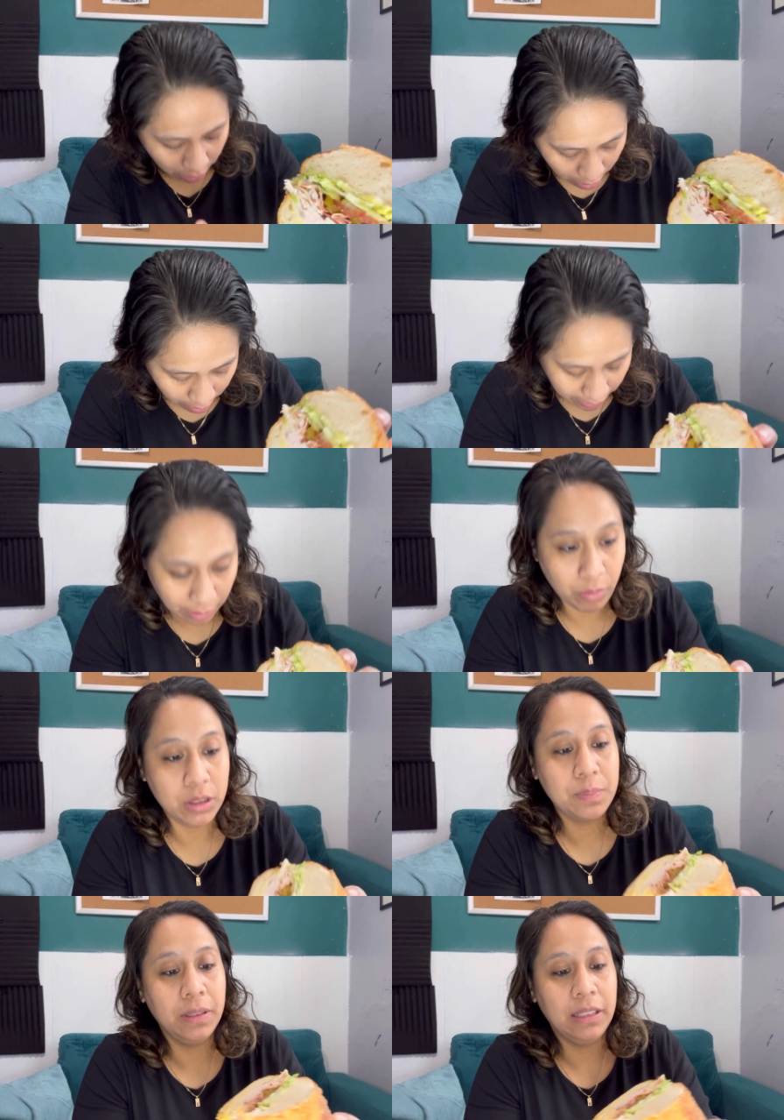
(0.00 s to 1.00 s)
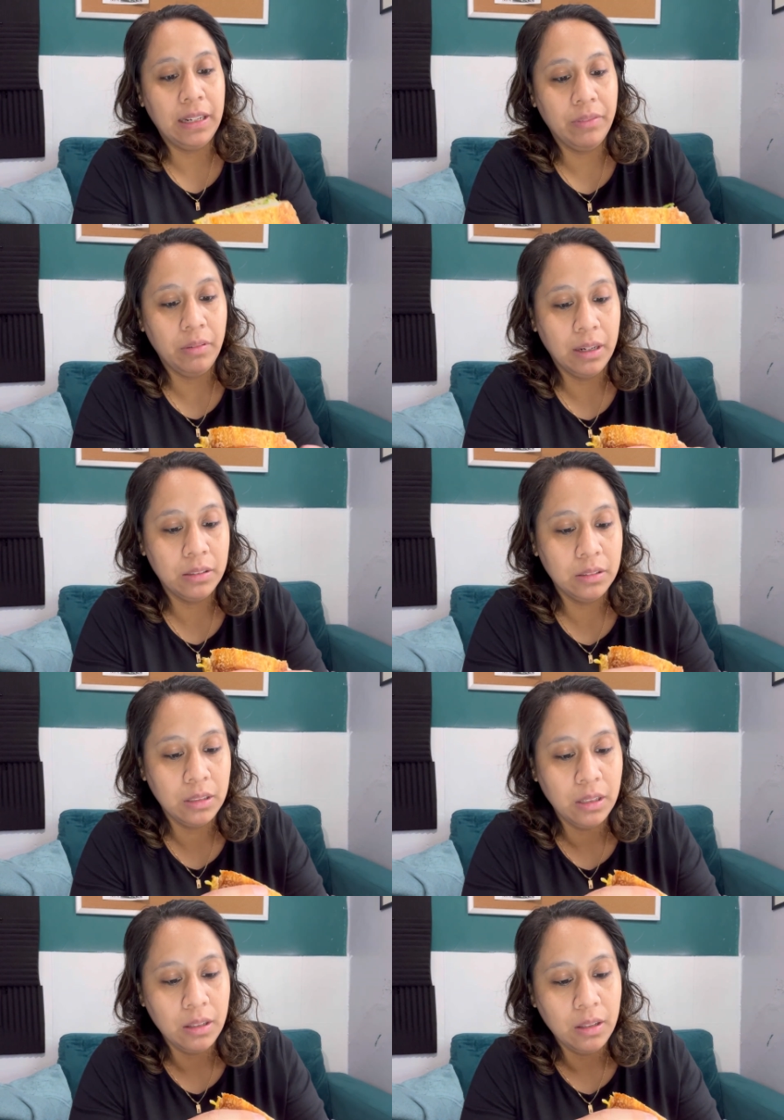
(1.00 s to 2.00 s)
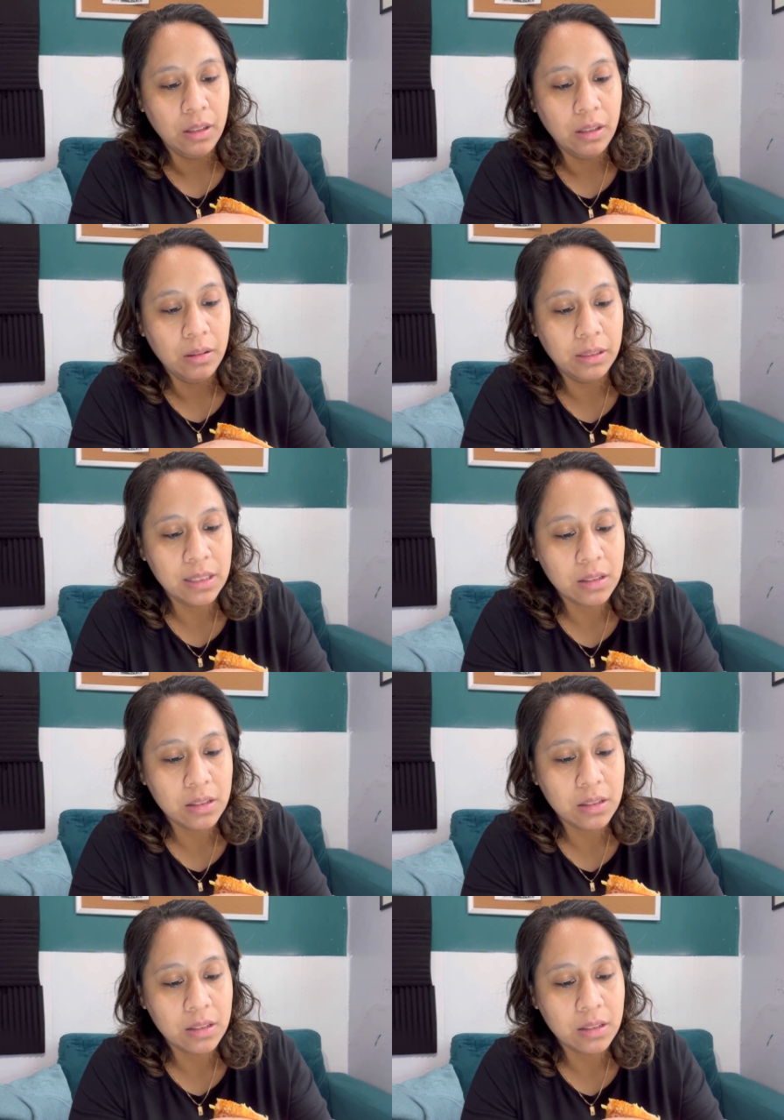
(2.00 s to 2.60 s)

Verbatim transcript: Okay, we're spilling everywhere. Let's